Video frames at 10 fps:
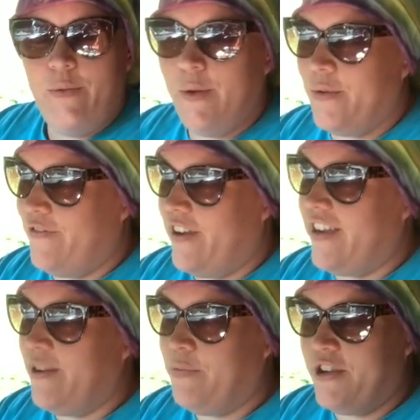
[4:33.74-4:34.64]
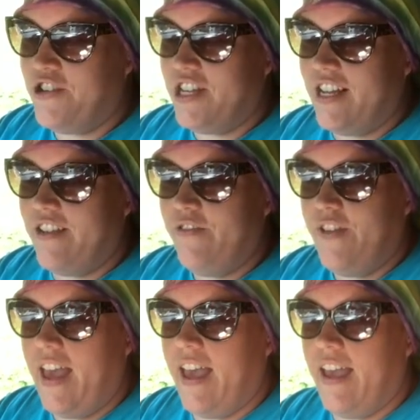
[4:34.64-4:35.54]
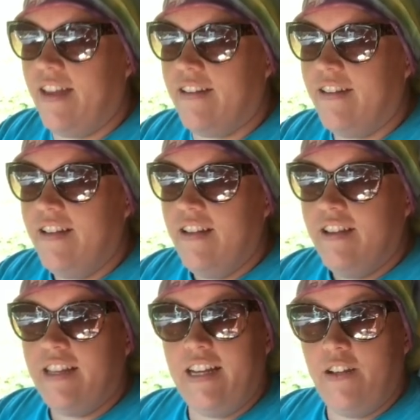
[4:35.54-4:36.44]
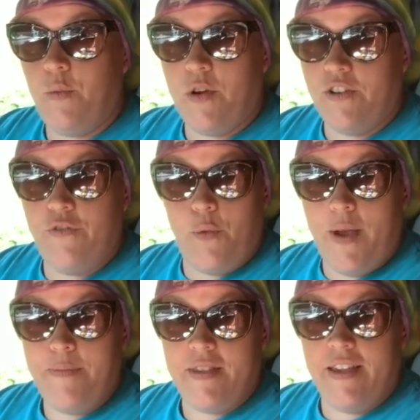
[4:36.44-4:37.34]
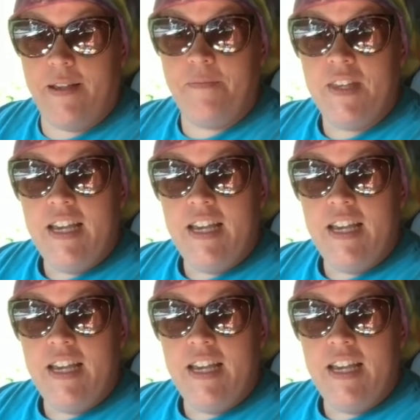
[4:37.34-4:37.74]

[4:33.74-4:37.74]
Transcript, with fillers: we were very appreciative, and they did a wonderful website.